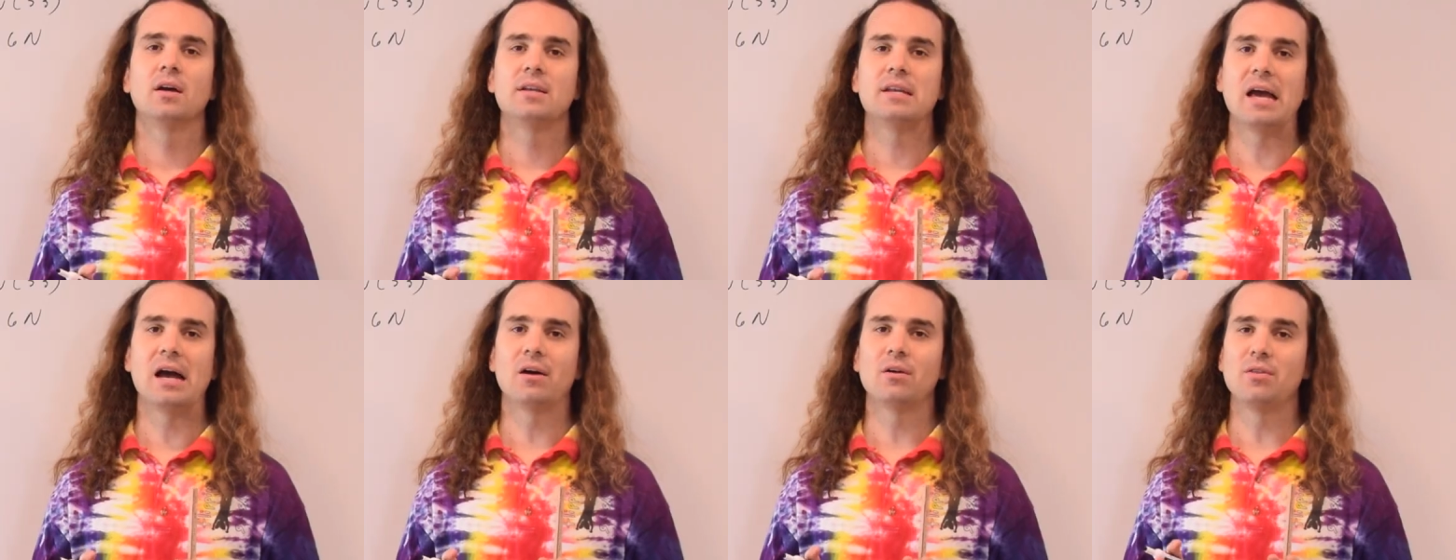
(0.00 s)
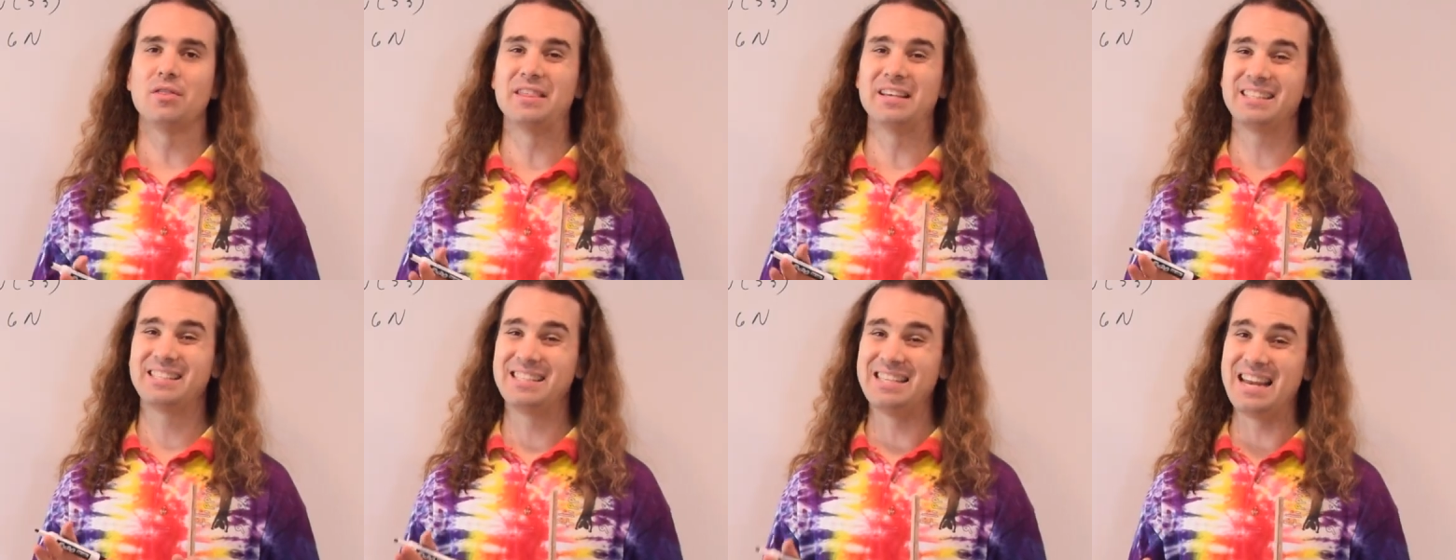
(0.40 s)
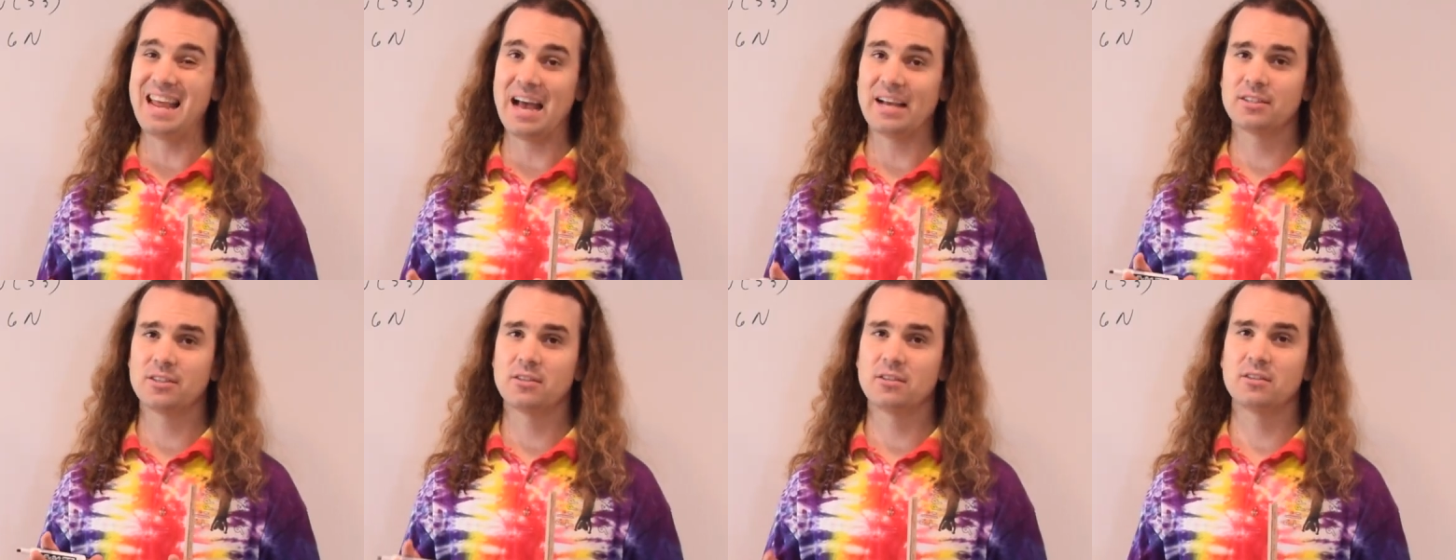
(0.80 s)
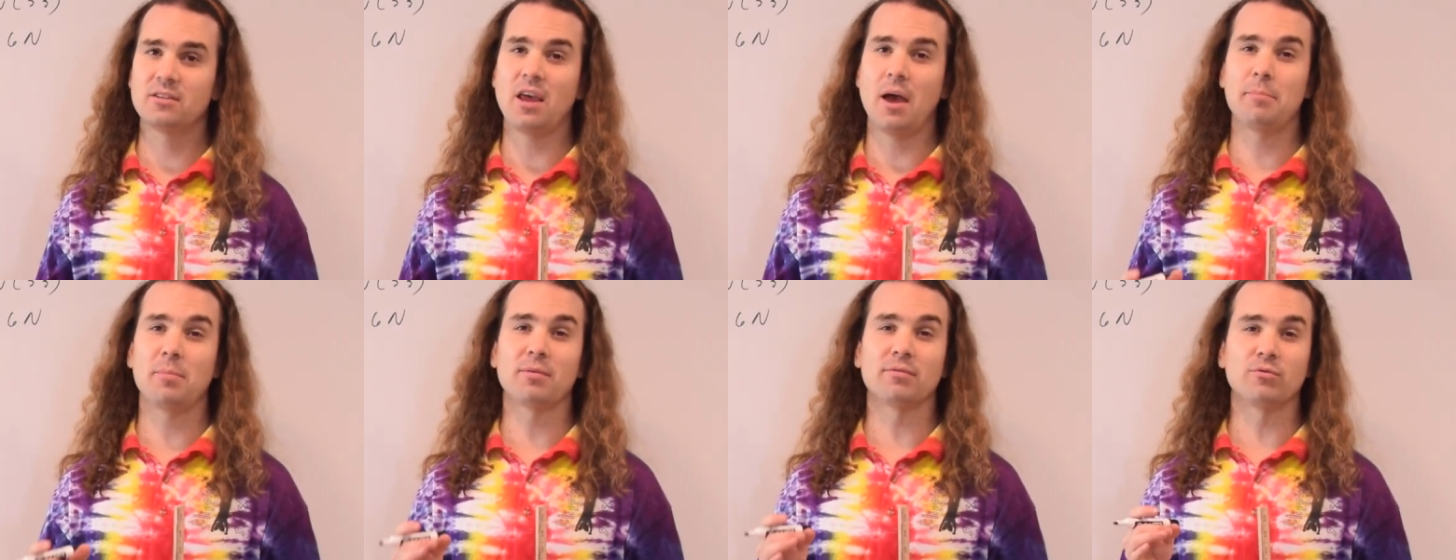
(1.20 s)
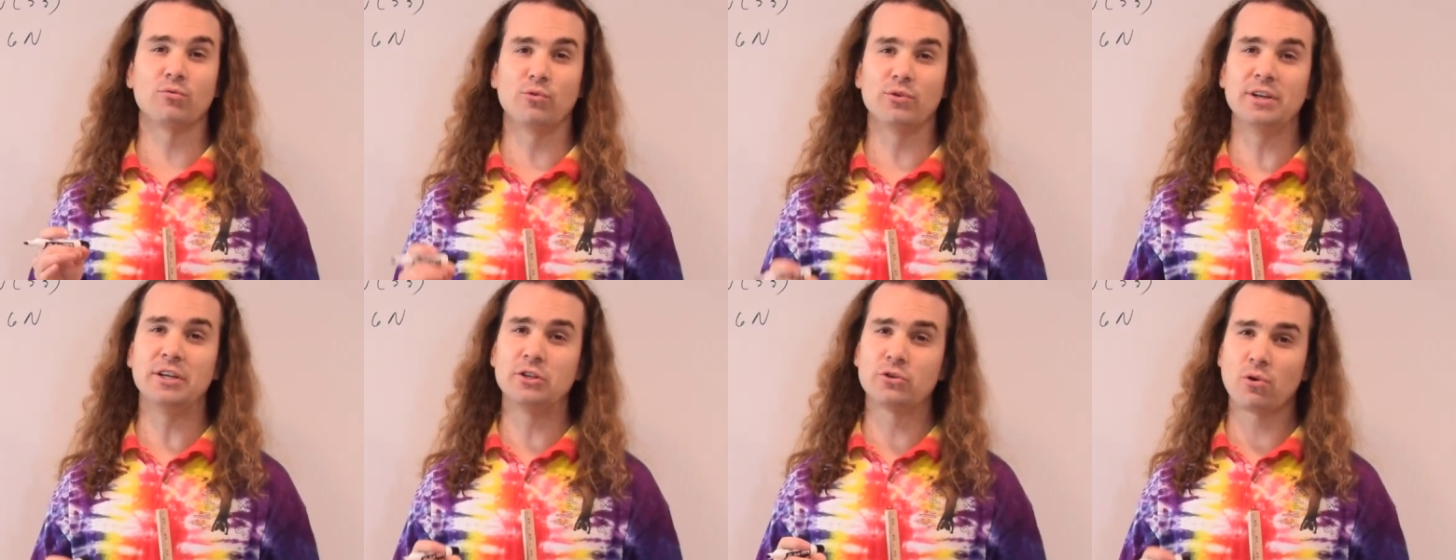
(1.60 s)
Now, this next step of
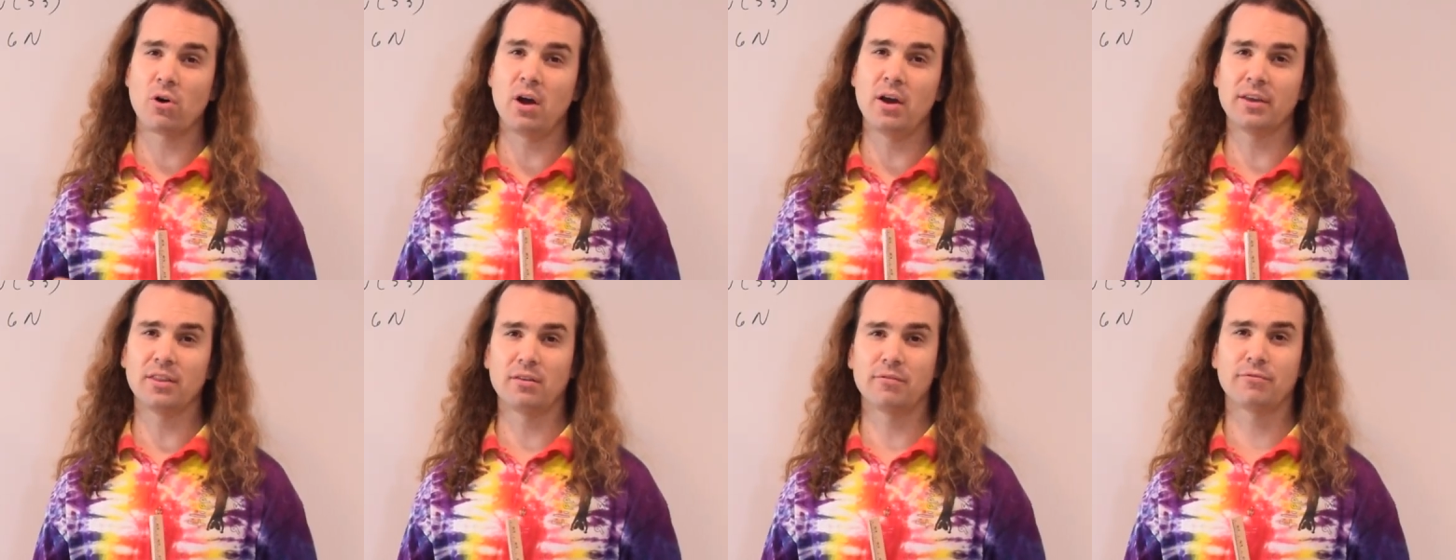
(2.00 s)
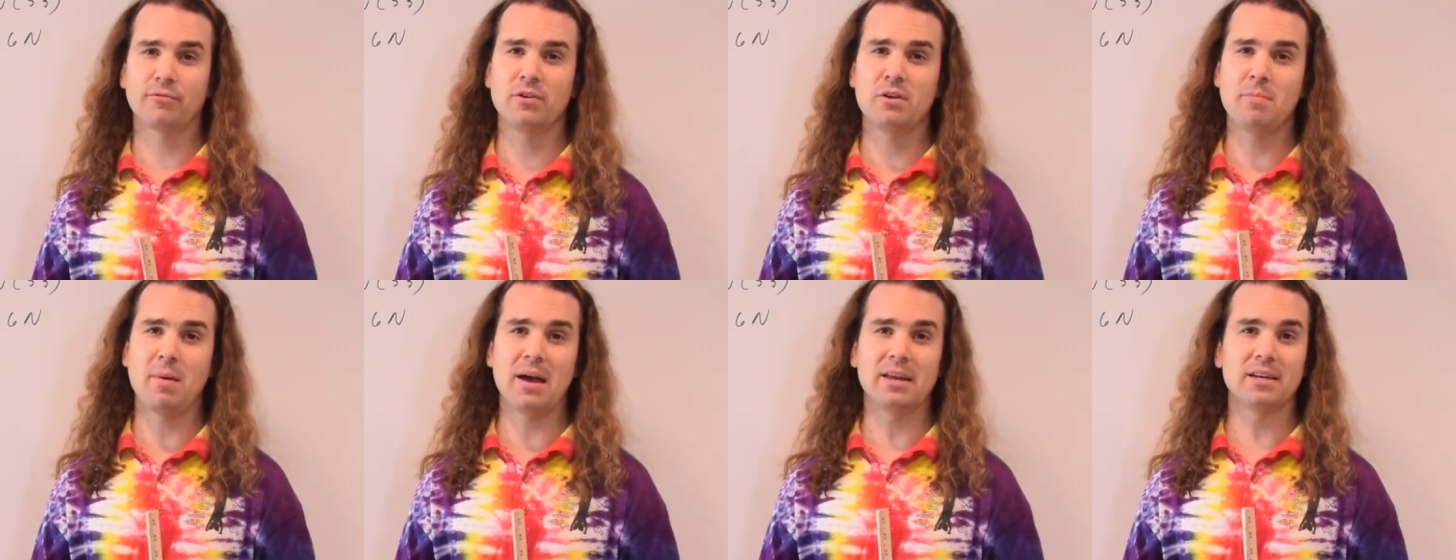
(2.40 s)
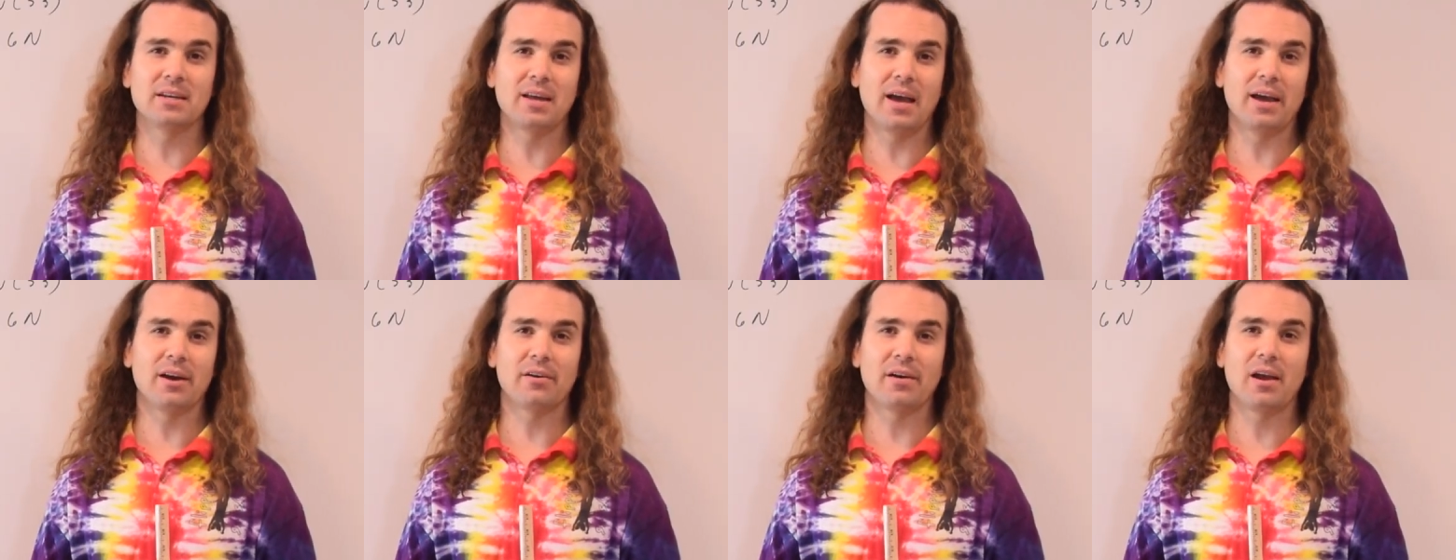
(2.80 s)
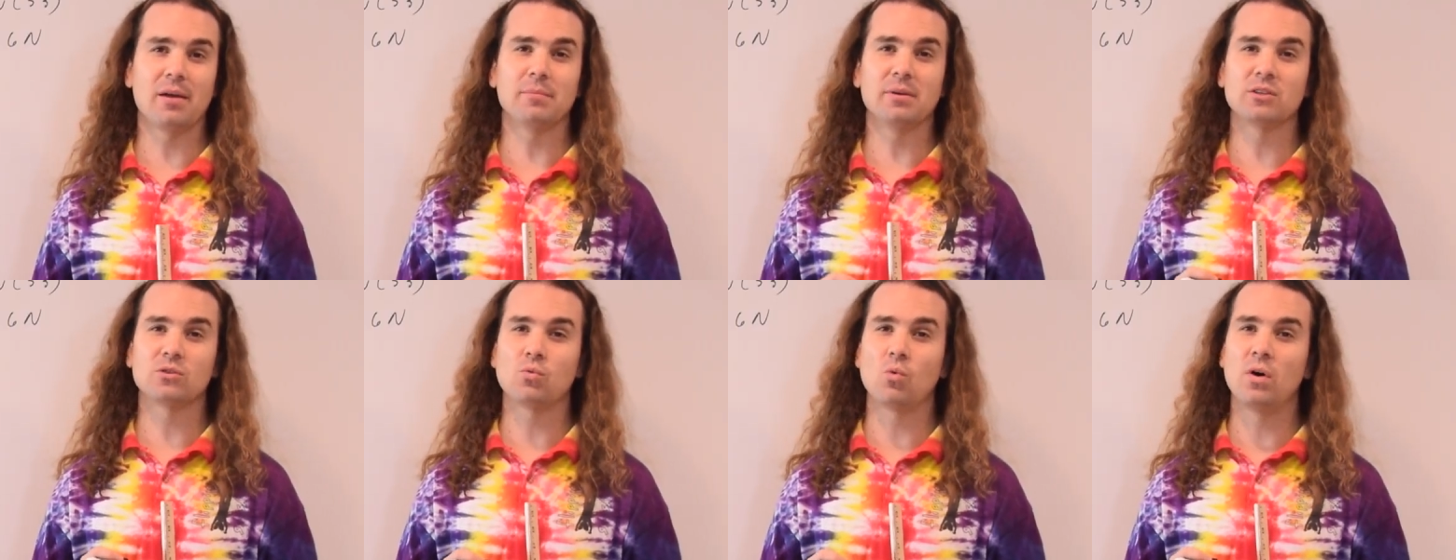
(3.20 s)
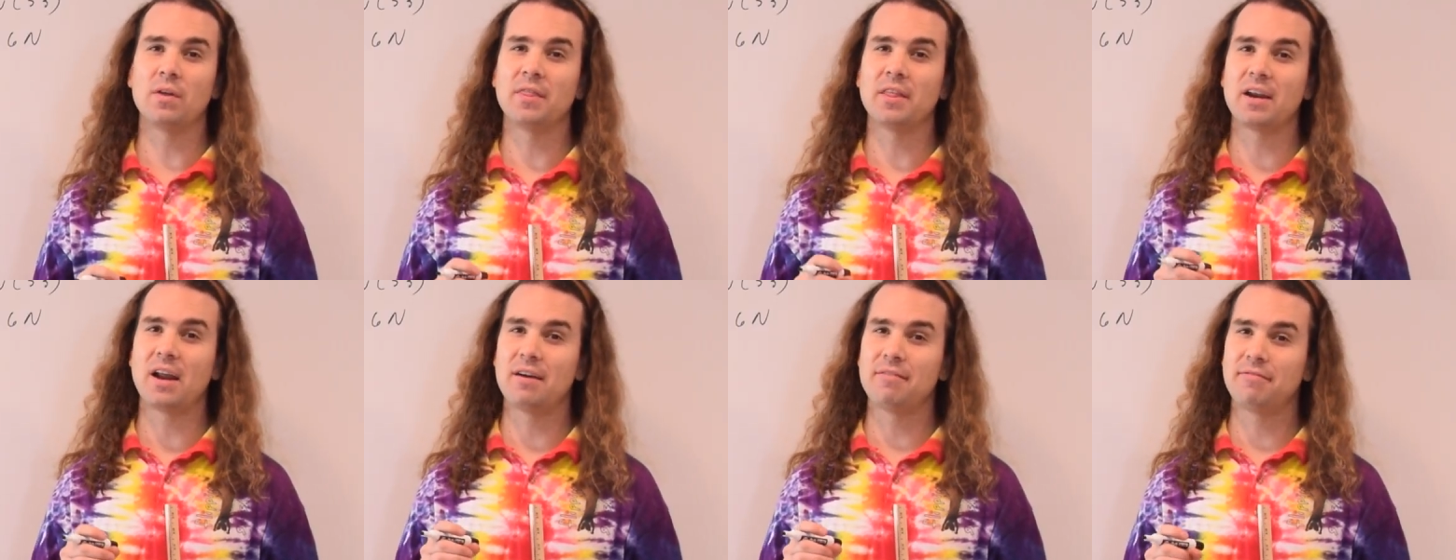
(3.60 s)
redrawing the free body diagram is
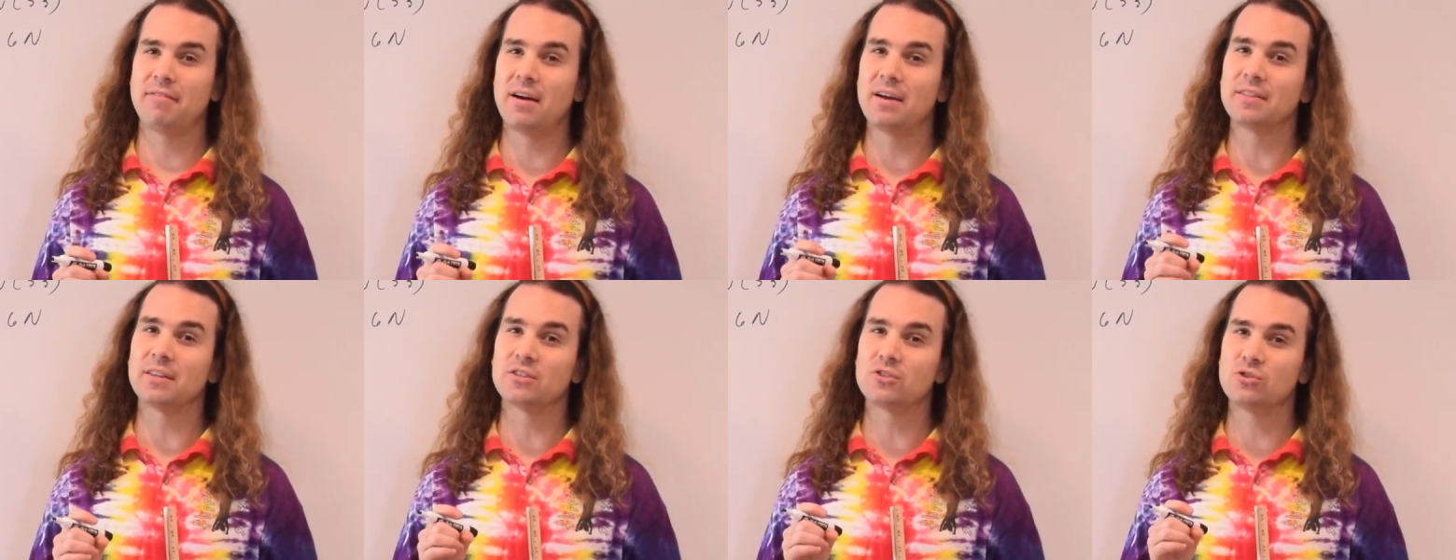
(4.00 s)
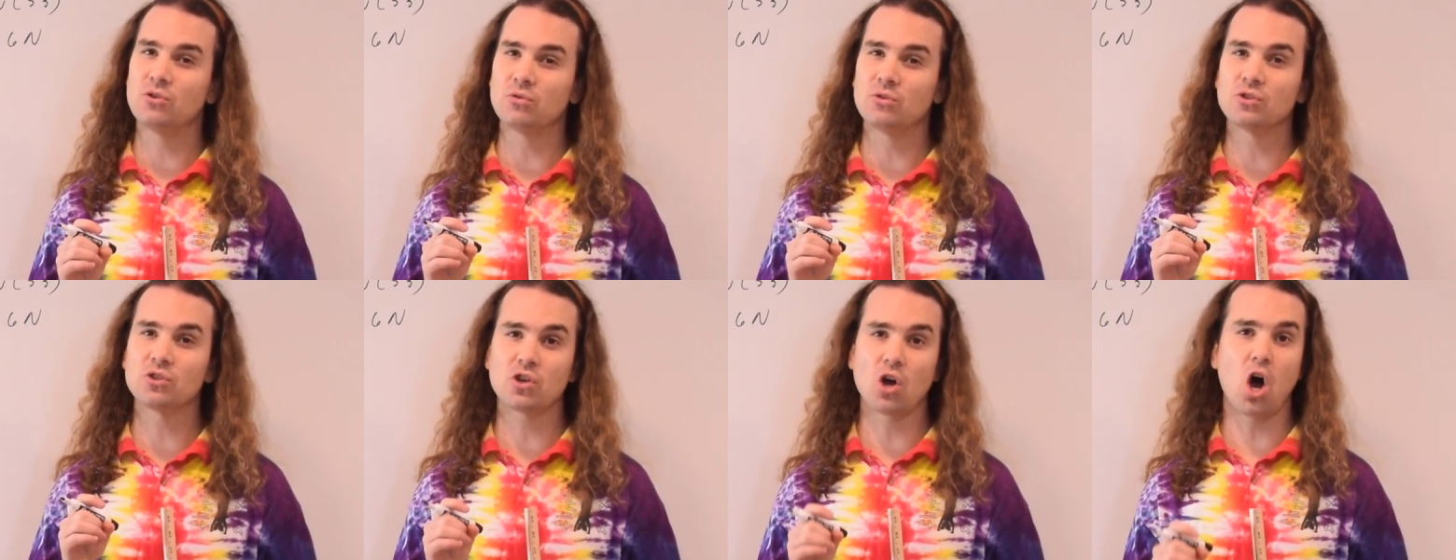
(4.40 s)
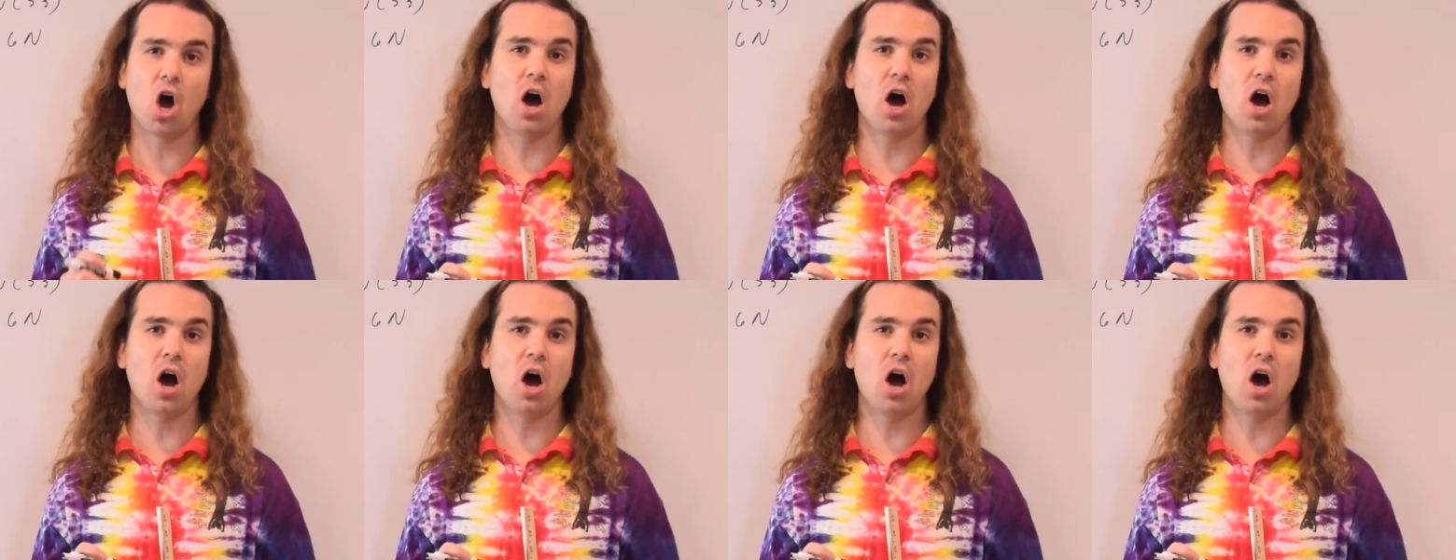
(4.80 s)
one that I find that students